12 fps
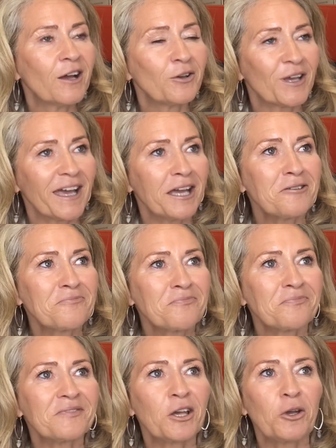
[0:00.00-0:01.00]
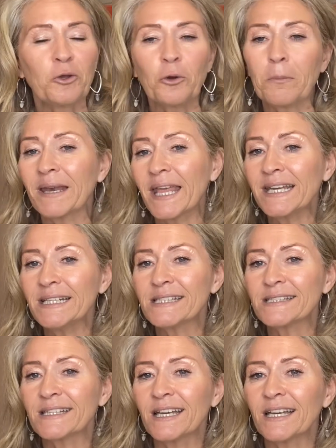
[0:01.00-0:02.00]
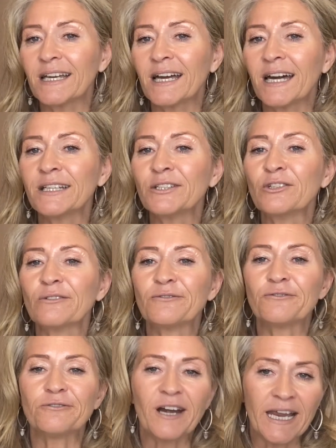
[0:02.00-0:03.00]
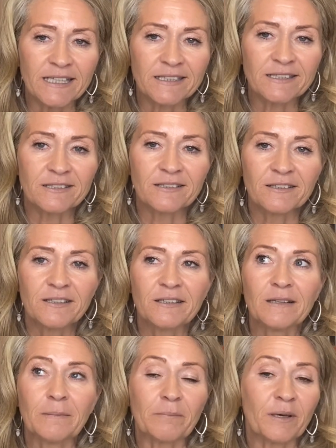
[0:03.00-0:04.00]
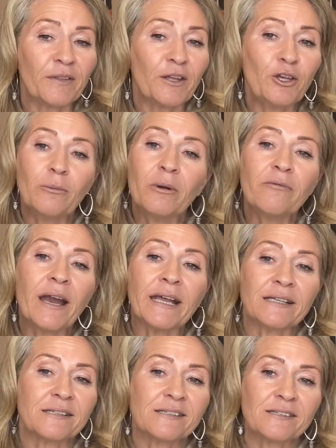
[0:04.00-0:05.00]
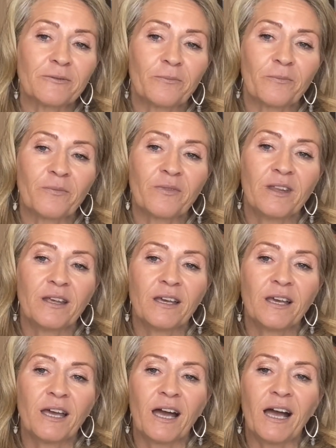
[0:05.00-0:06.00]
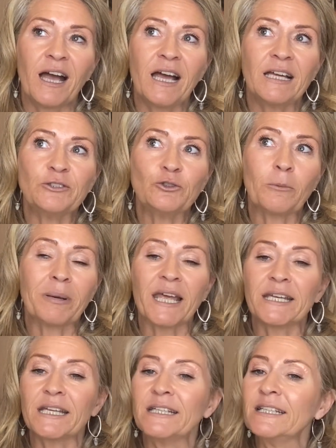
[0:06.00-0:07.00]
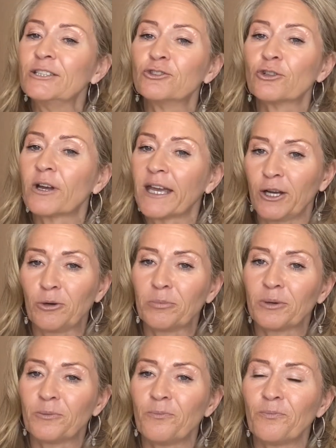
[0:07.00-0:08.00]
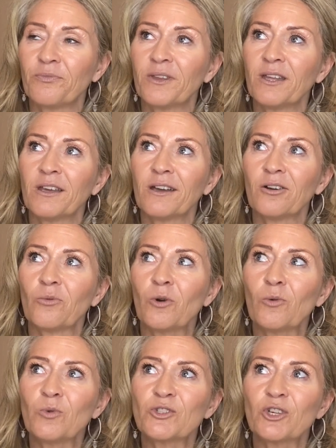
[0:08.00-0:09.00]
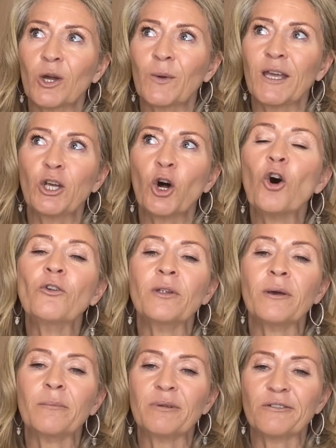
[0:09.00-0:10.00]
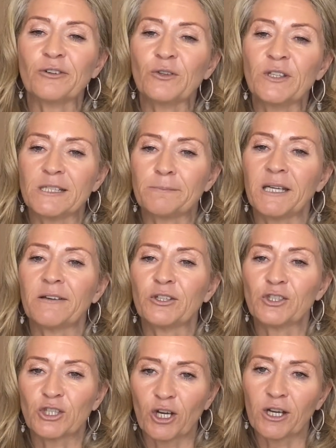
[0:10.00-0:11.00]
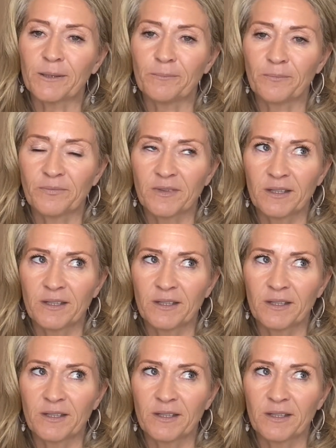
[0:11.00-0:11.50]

Okay, your planet's under threat by the human race and your planet needs your help. What was going on before this period of time?